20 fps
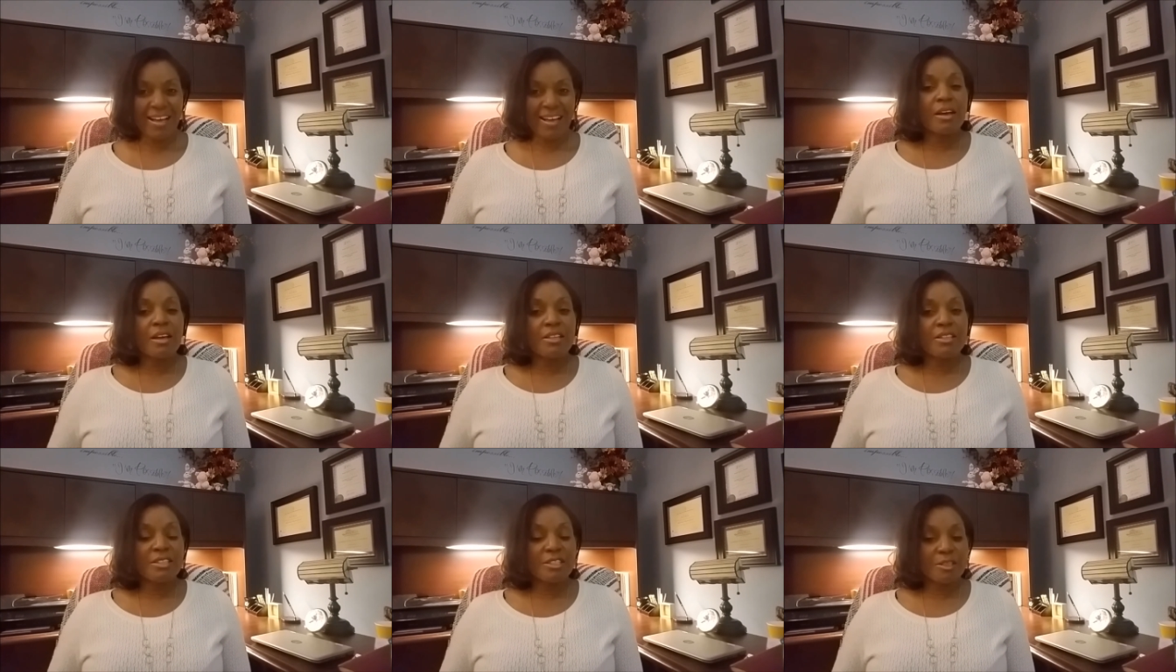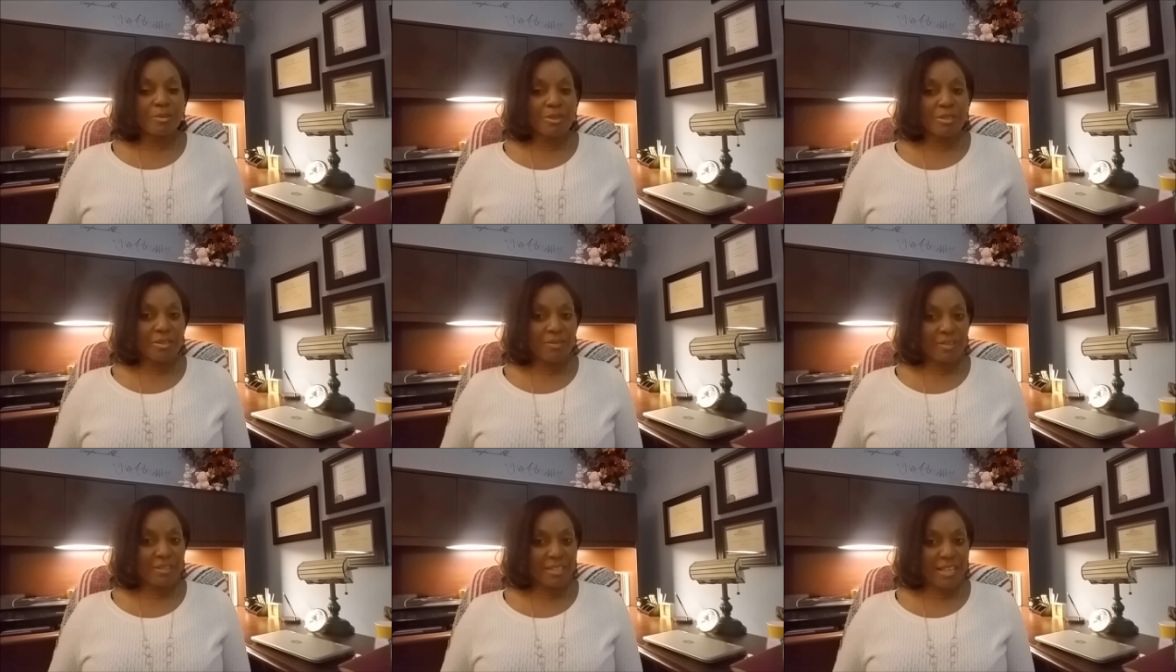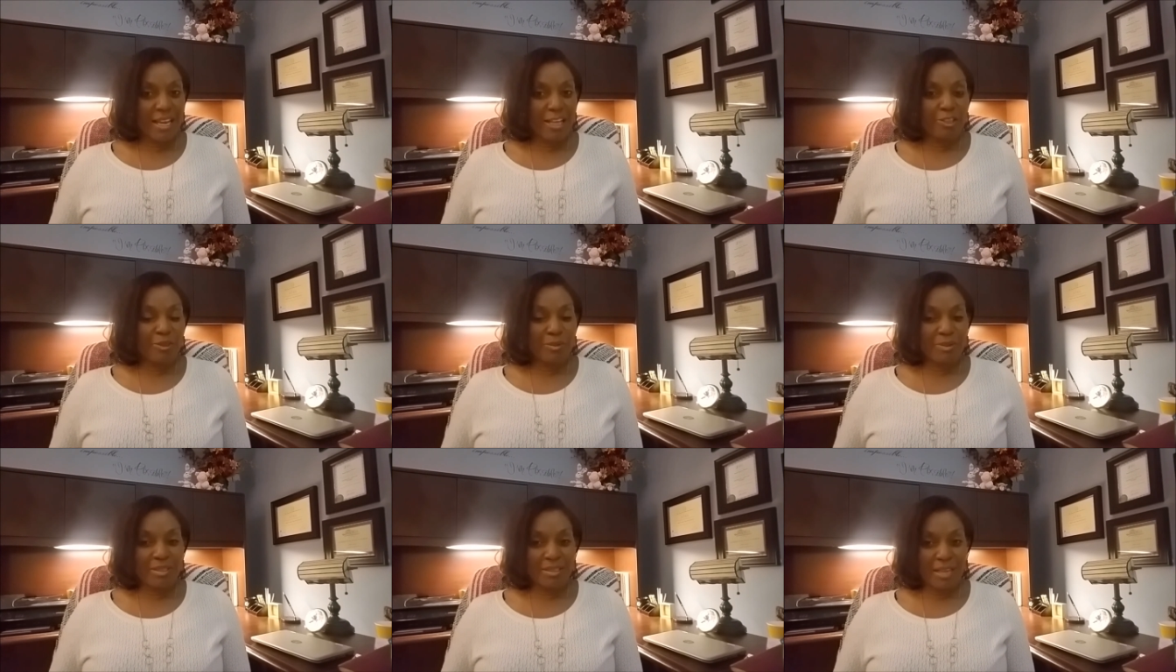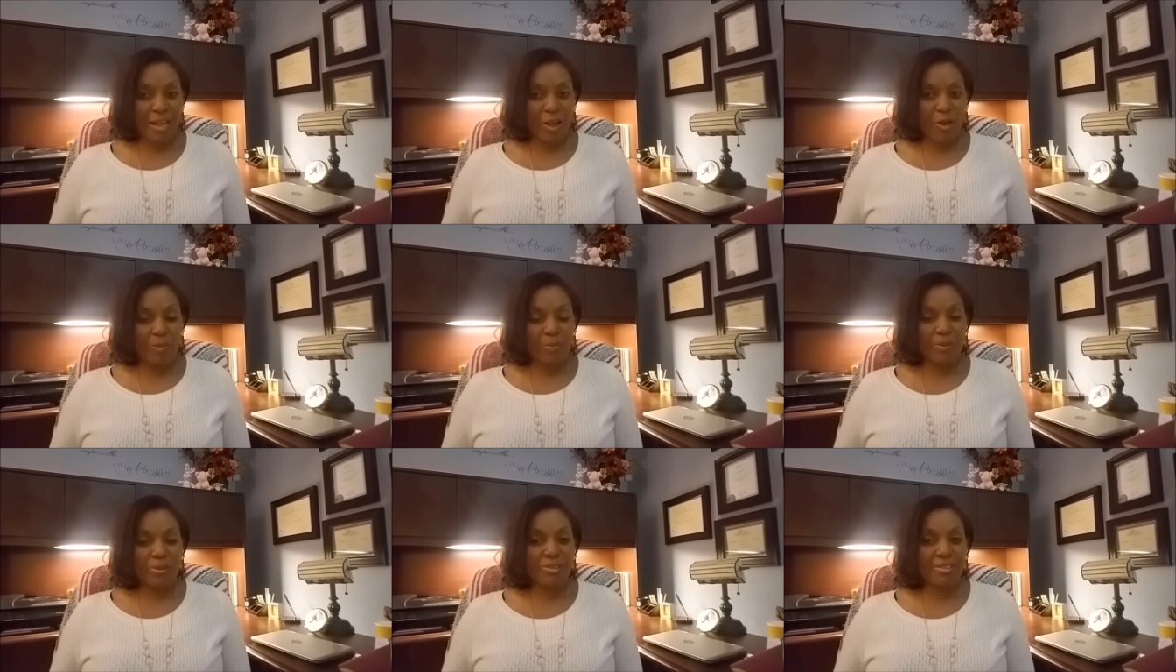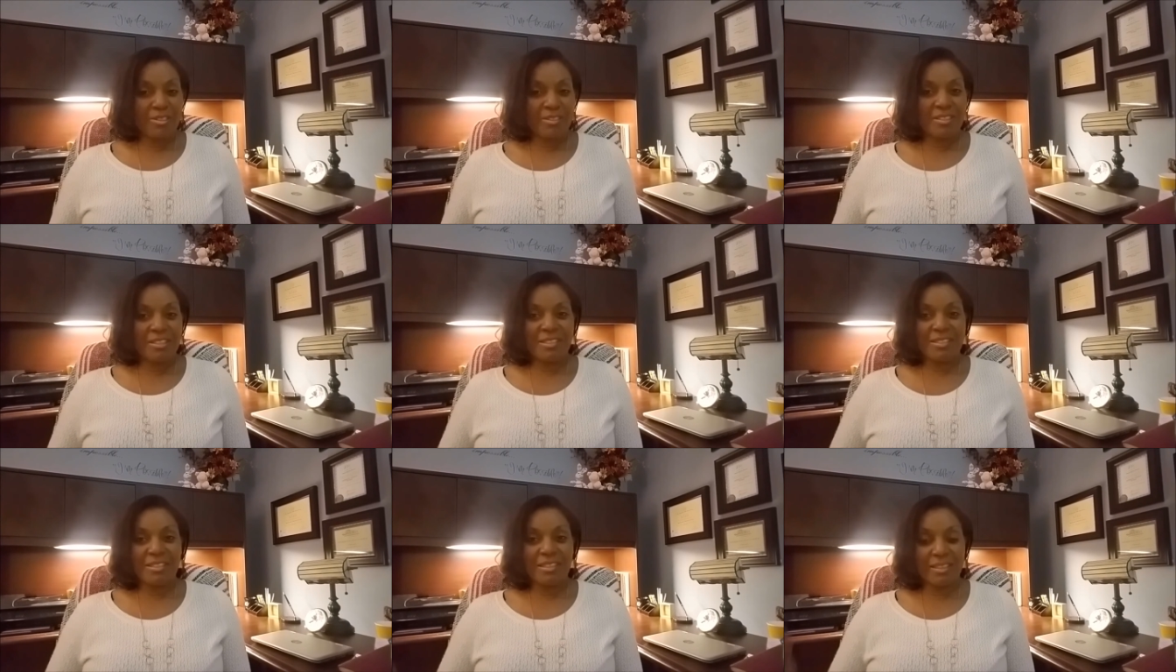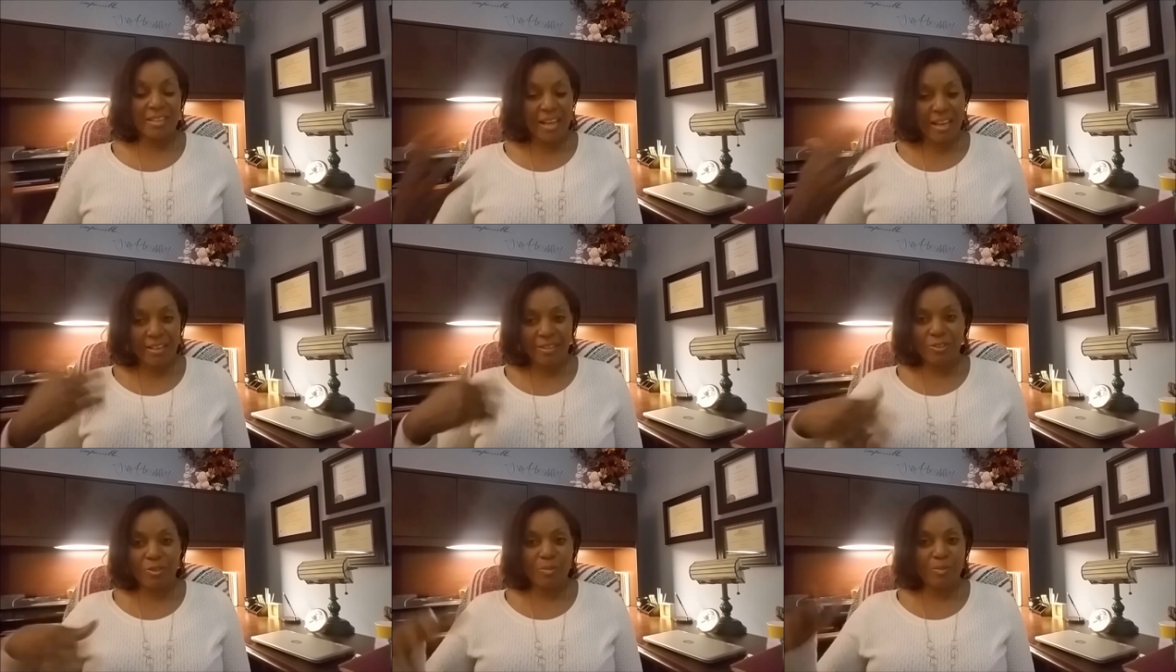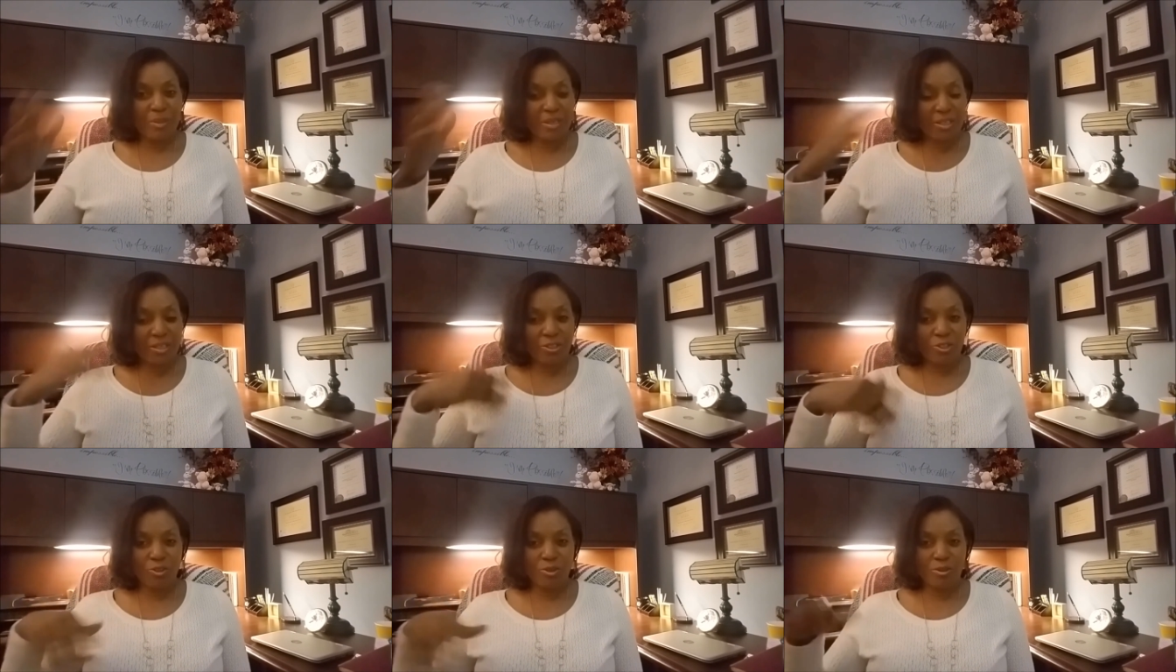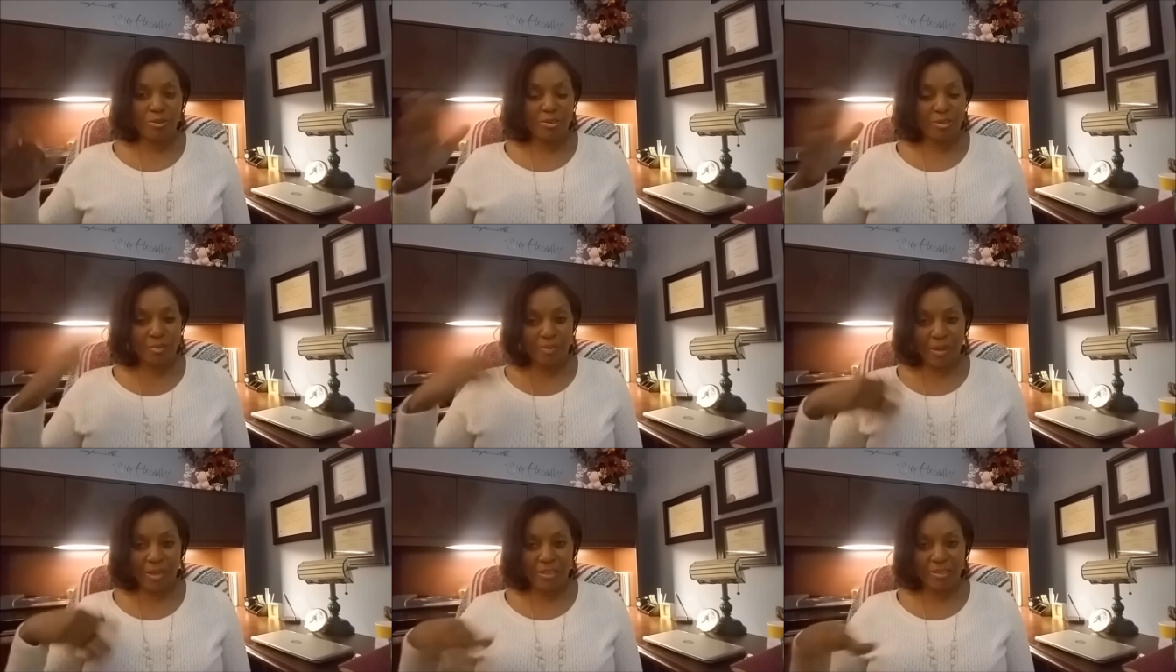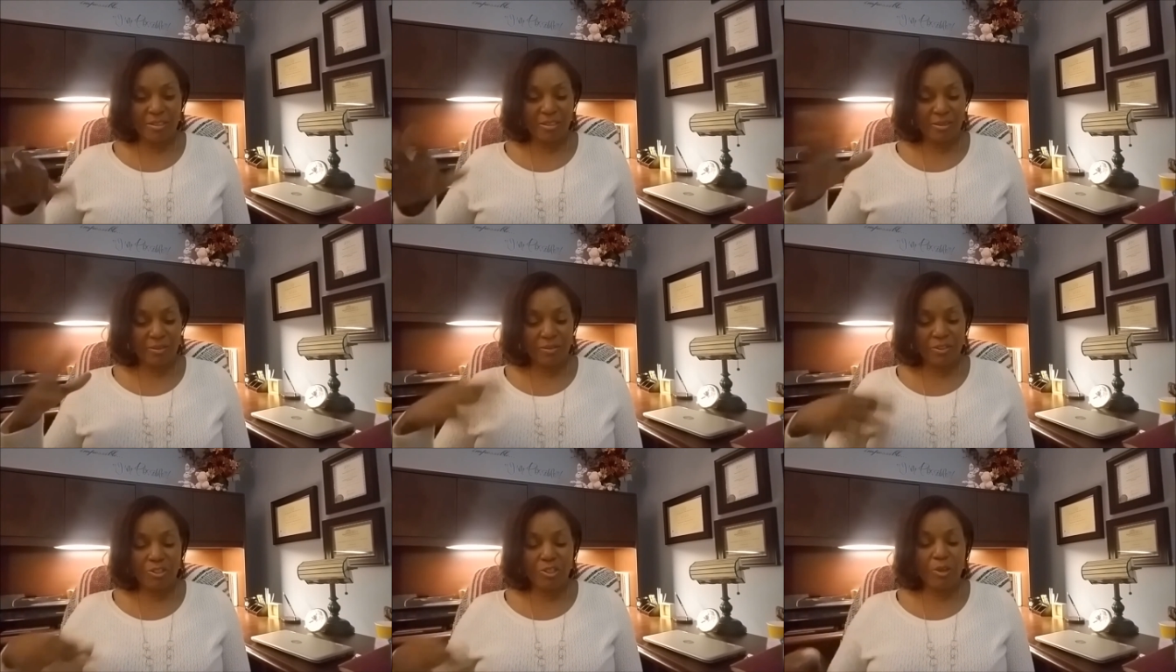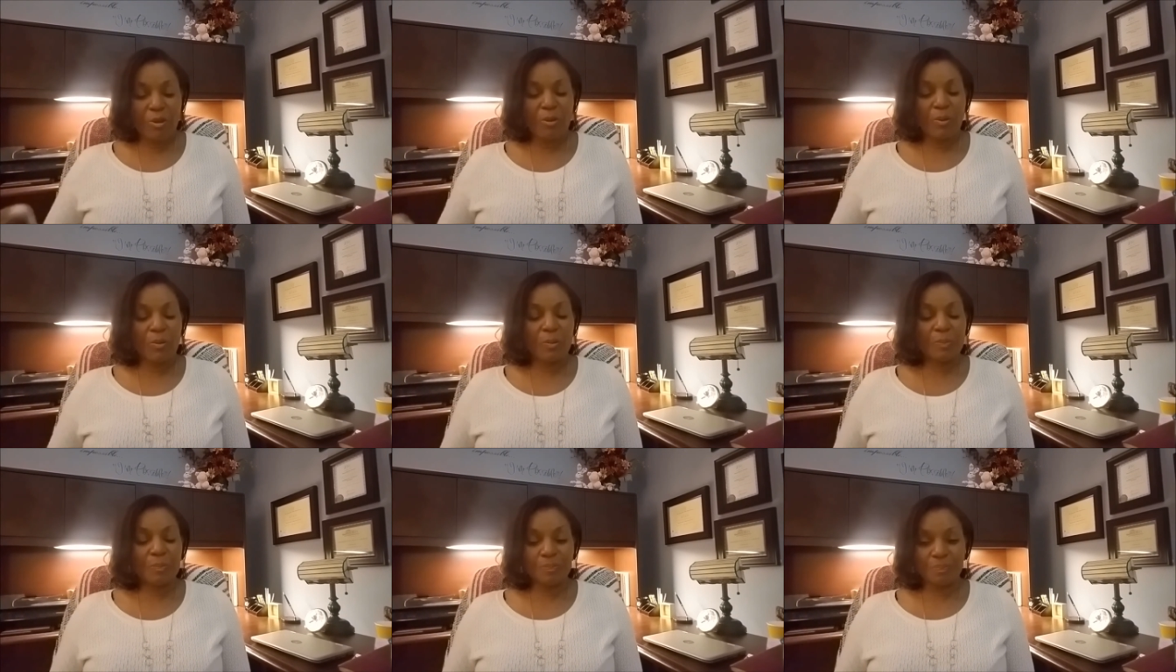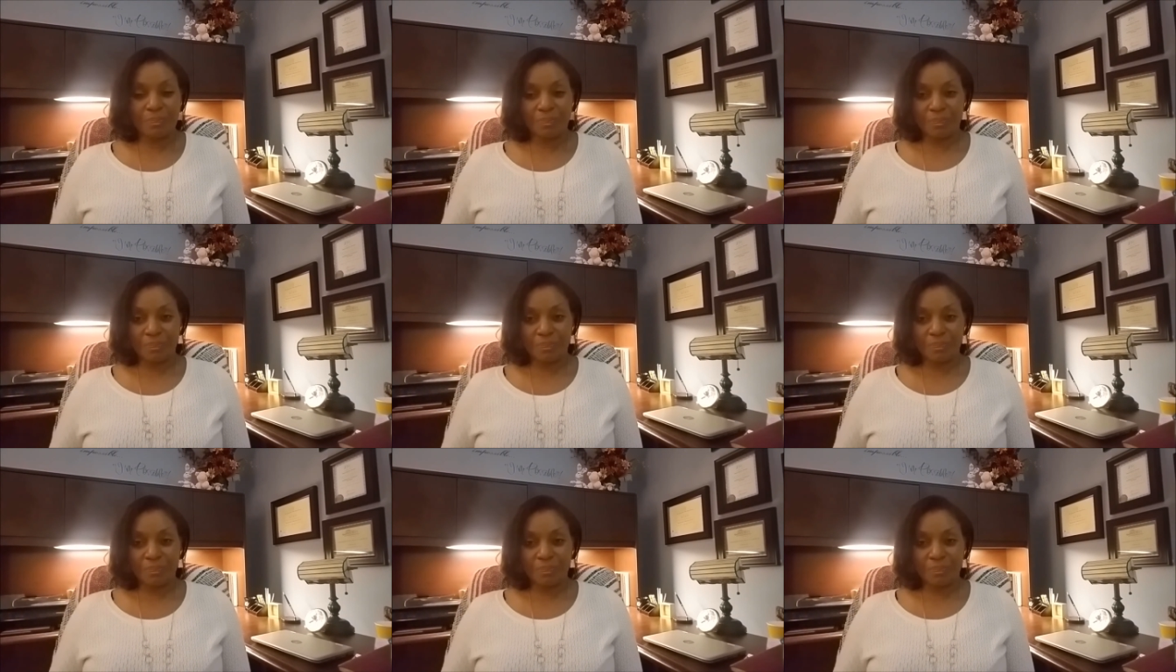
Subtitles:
a dismissive attachment style person doesn't like to be introspective. So